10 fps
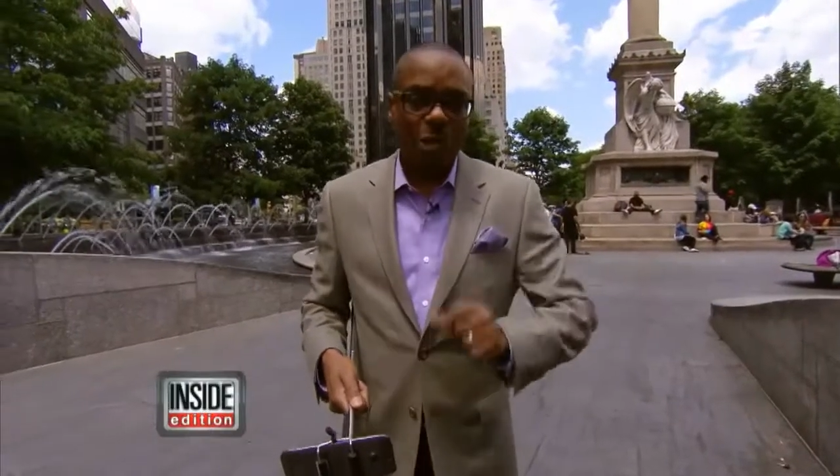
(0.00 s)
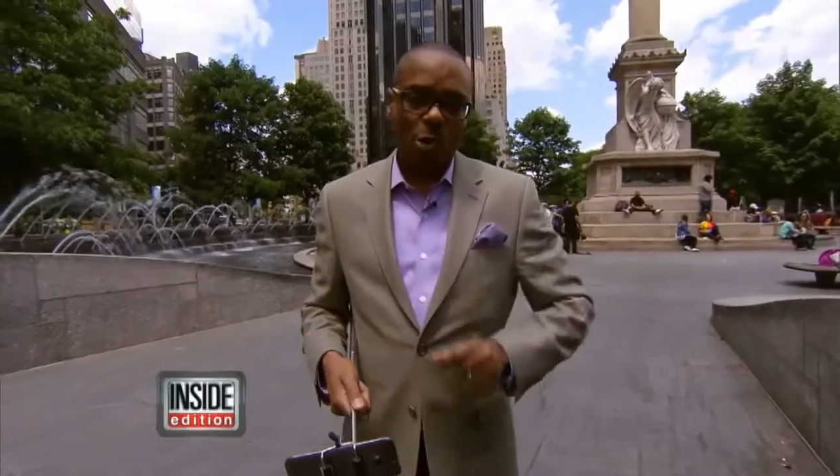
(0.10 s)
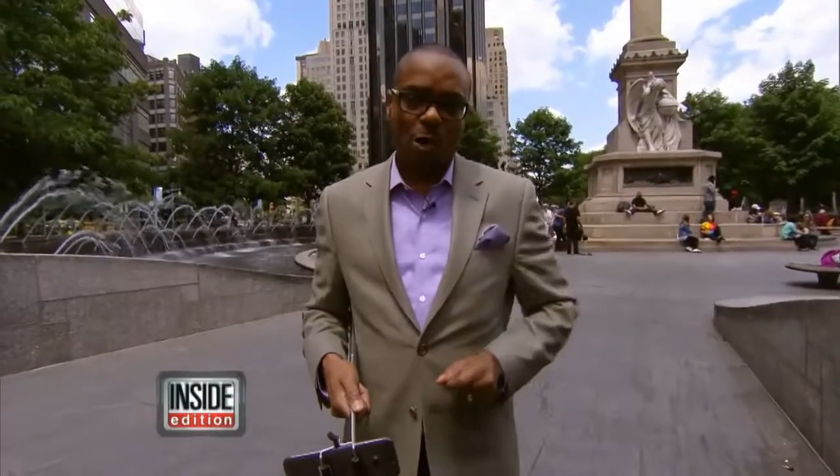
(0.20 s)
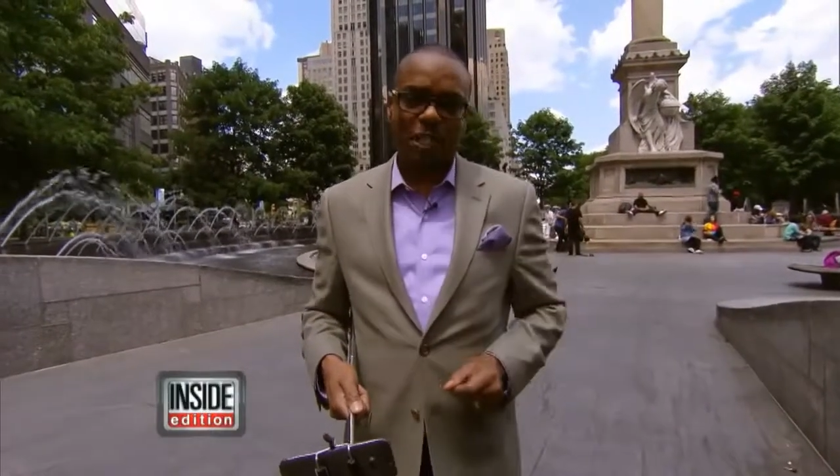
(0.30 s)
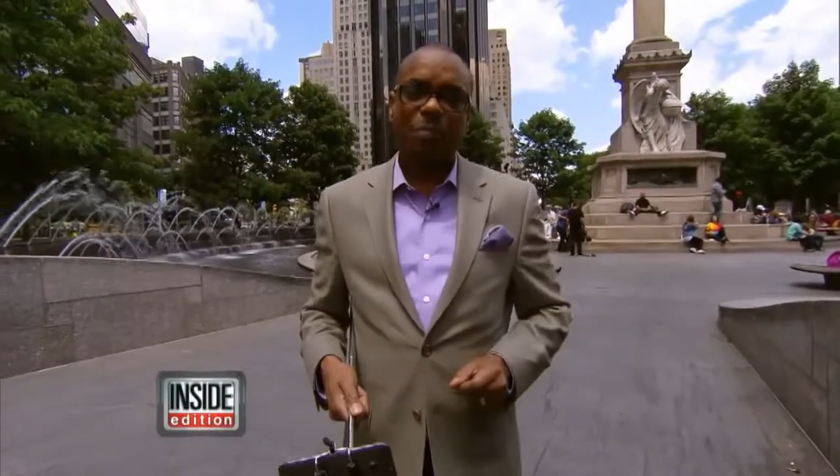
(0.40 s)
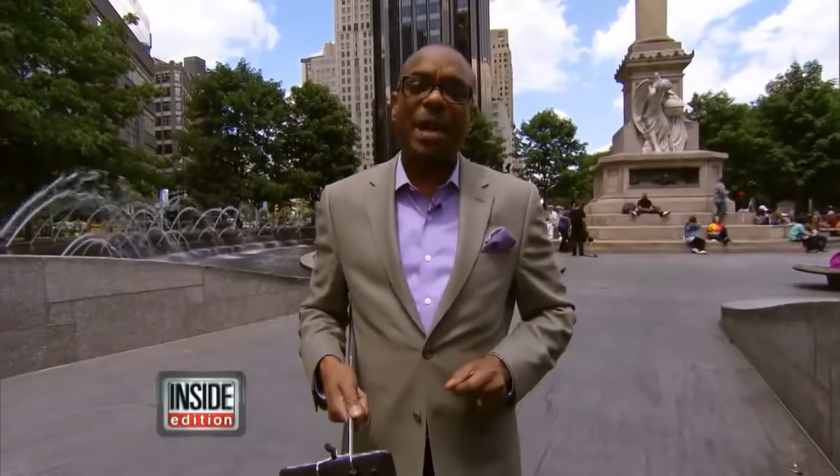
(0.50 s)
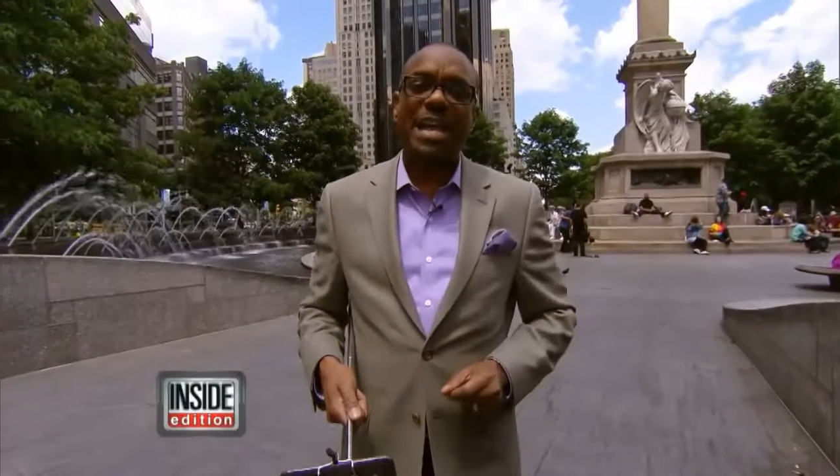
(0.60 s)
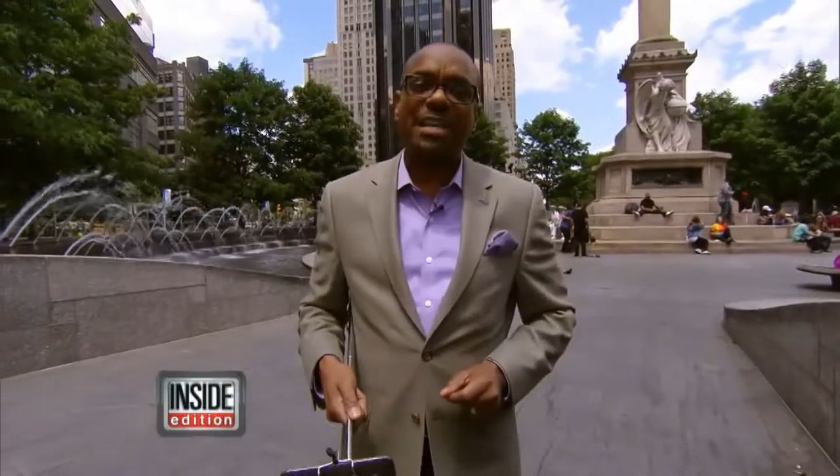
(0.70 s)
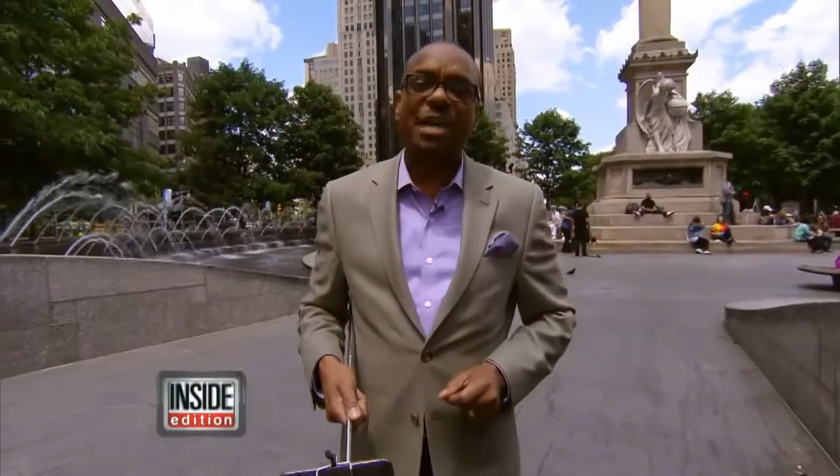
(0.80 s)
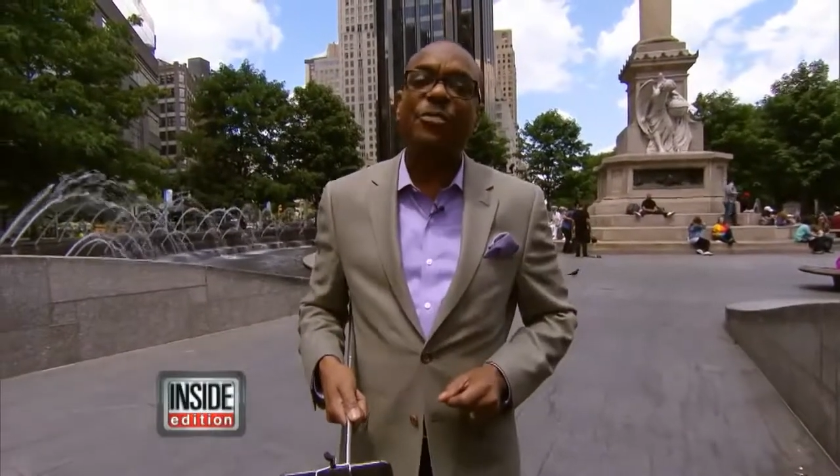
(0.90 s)
World is
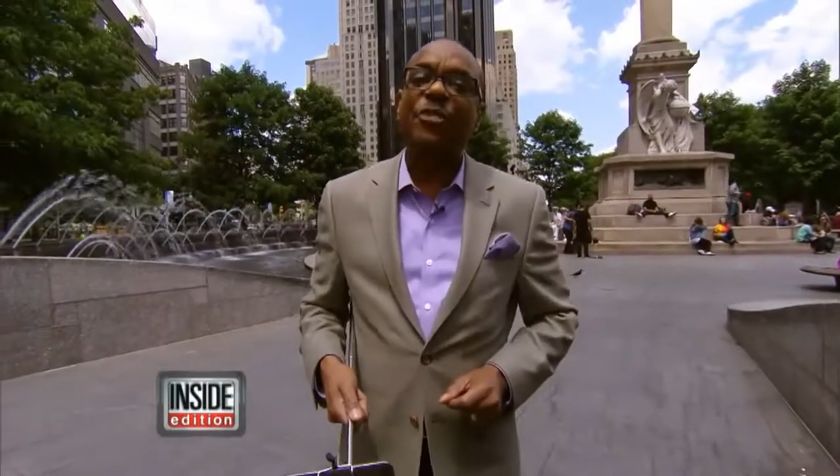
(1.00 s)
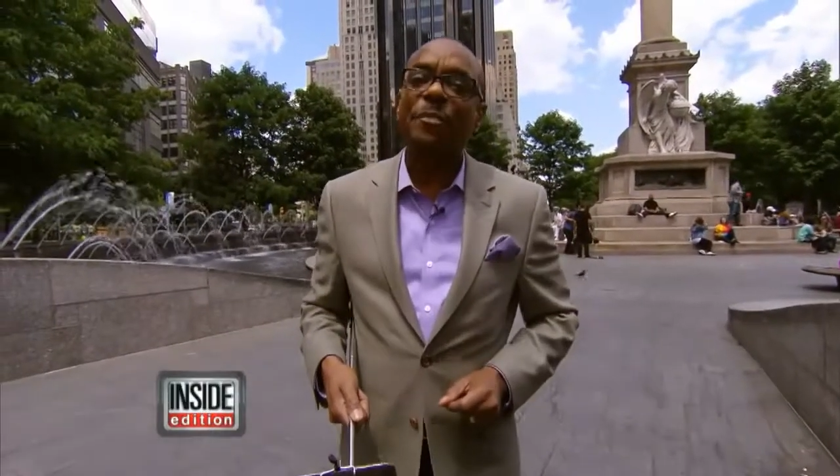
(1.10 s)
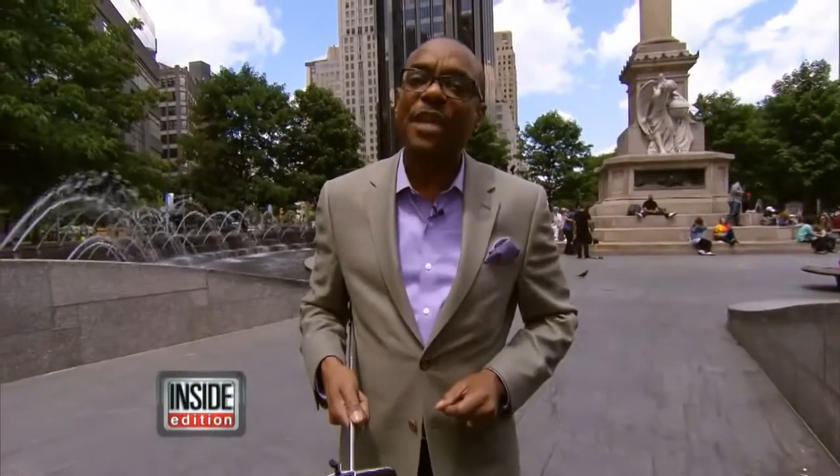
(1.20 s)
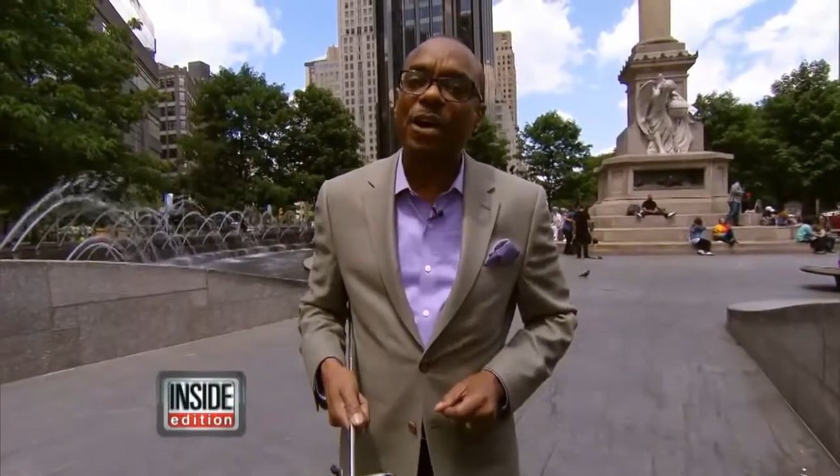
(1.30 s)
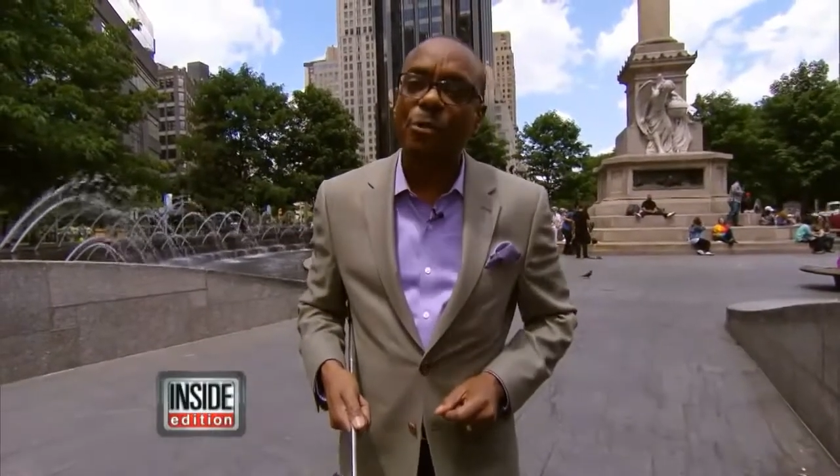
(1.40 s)
banning them from their